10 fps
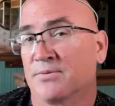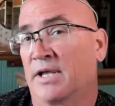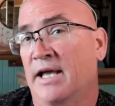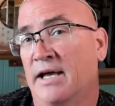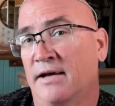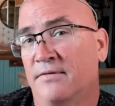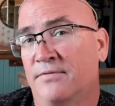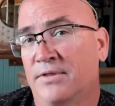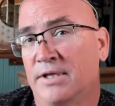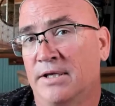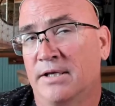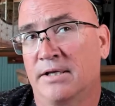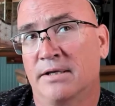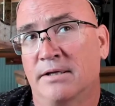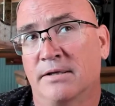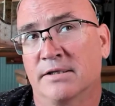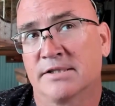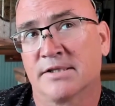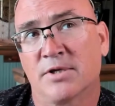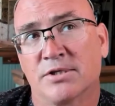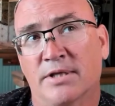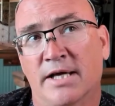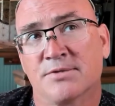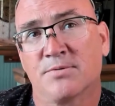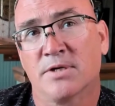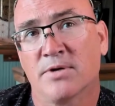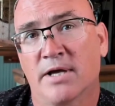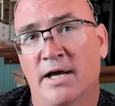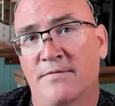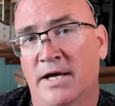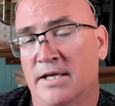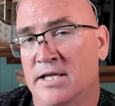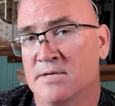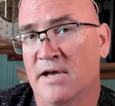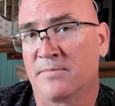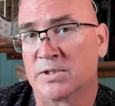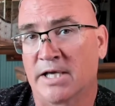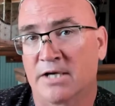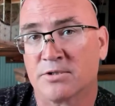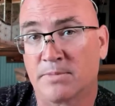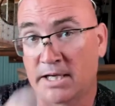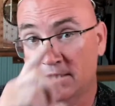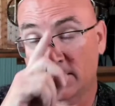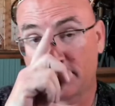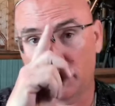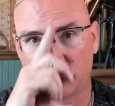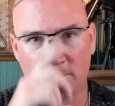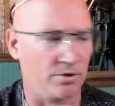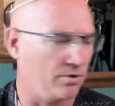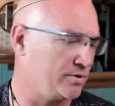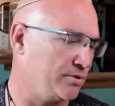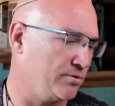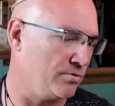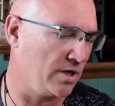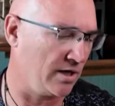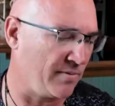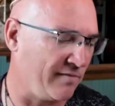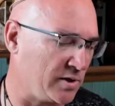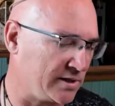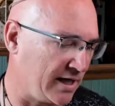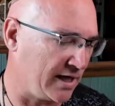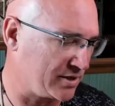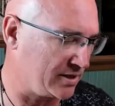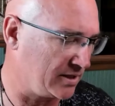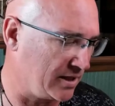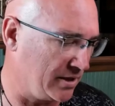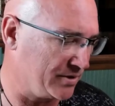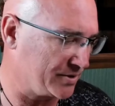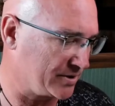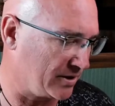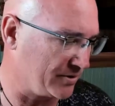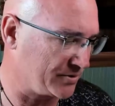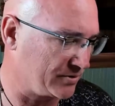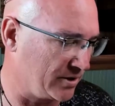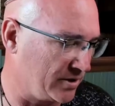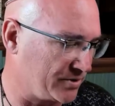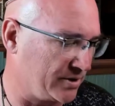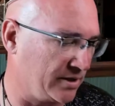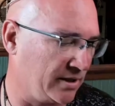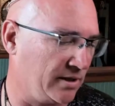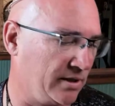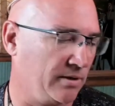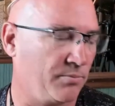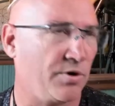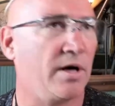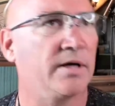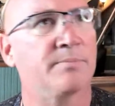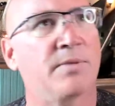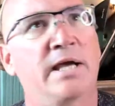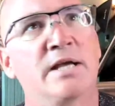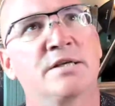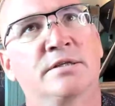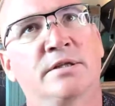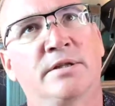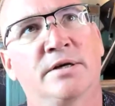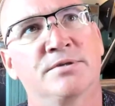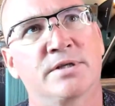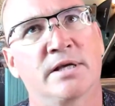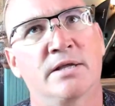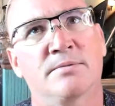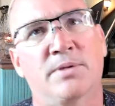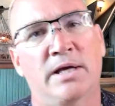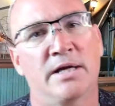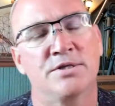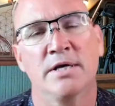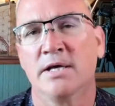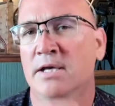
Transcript: We have the, as I mentioned last week, we have that EMF protection page up. And when you go to EMF protection, there's also there's the product page, and then there's the other page.